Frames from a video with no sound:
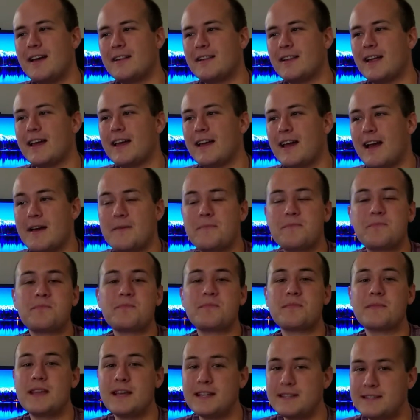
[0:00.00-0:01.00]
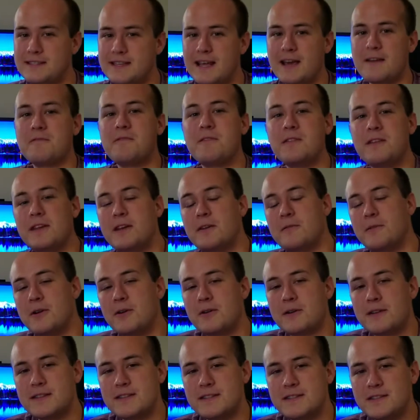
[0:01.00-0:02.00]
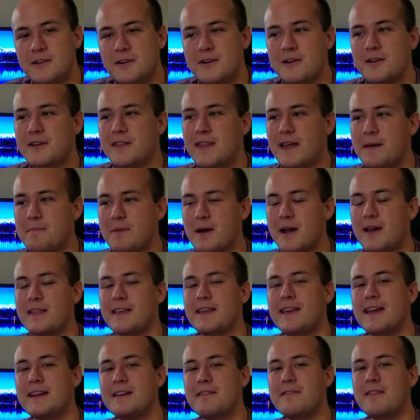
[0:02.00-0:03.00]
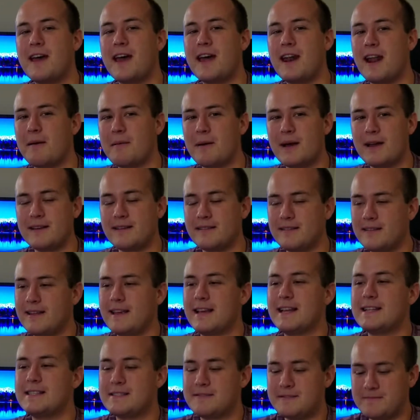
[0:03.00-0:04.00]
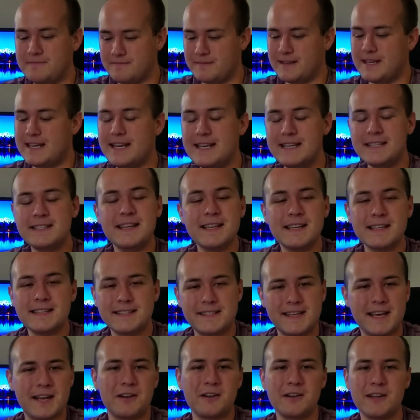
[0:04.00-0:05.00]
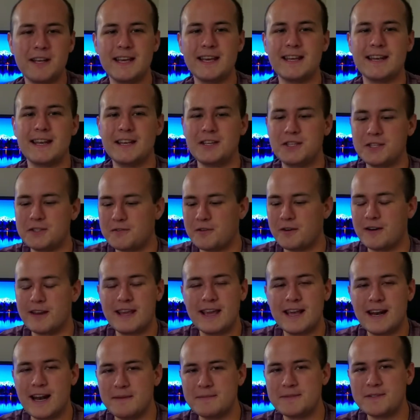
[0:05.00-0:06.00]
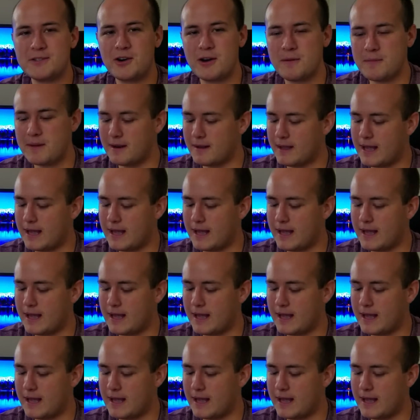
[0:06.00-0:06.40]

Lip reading: like it's definitely a real concern that by the end of that, it's easy to settle in and just forget I'm streaming.